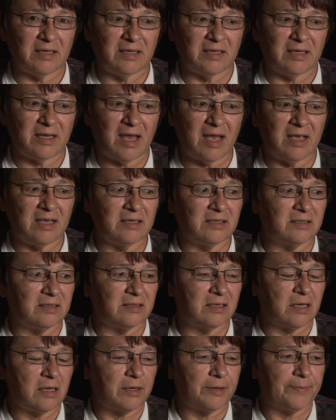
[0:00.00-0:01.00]
has
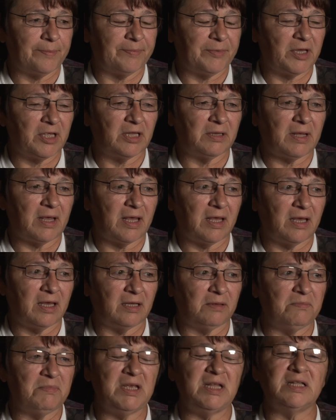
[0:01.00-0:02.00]
uh, it
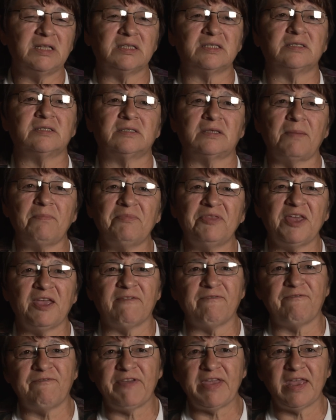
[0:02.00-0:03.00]
it means
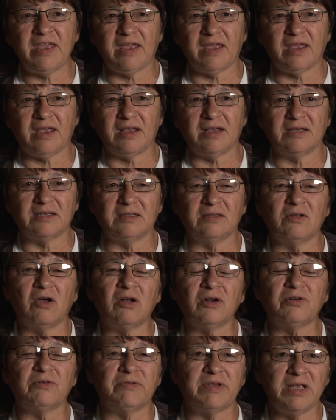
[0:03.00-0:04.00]
something fake,
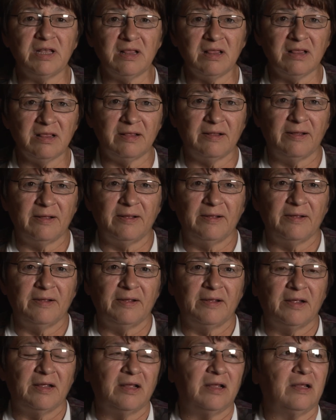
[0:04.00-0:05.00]
not real.
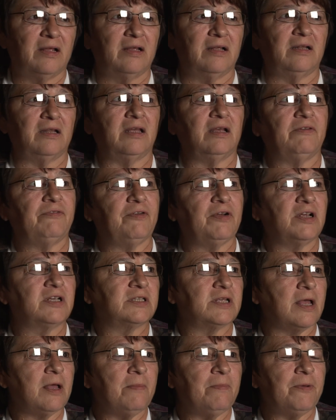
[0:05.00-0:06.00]
Like for
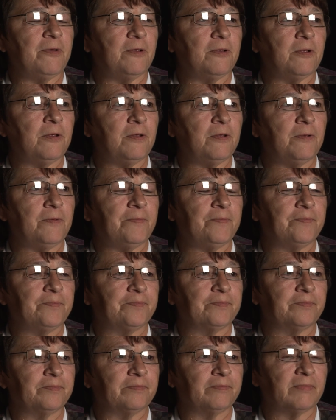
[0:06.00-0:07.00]
example,
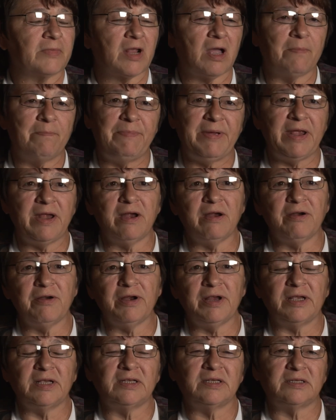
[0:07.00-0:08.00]
a bear
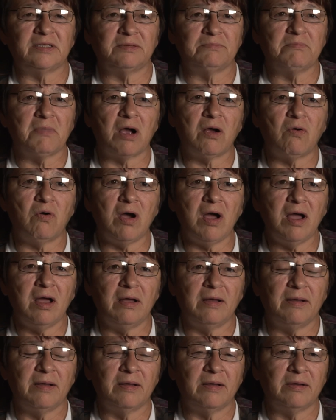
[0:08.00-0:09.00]
is makwa,
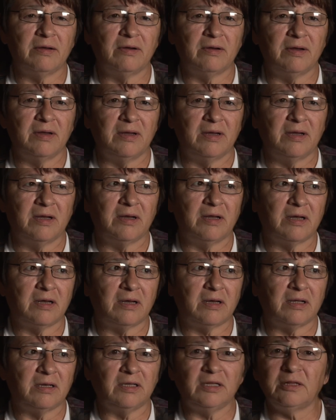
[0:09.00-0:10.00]

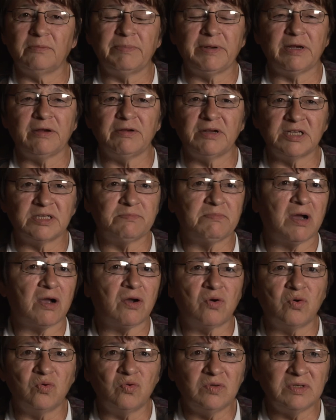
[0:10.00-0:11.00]
uh, a little bear is
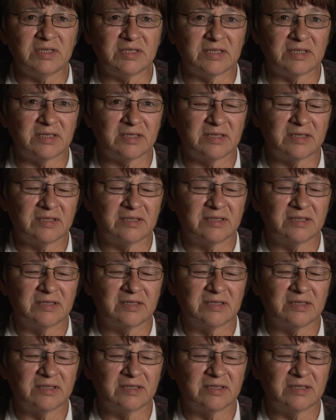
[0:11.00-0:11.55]
makons.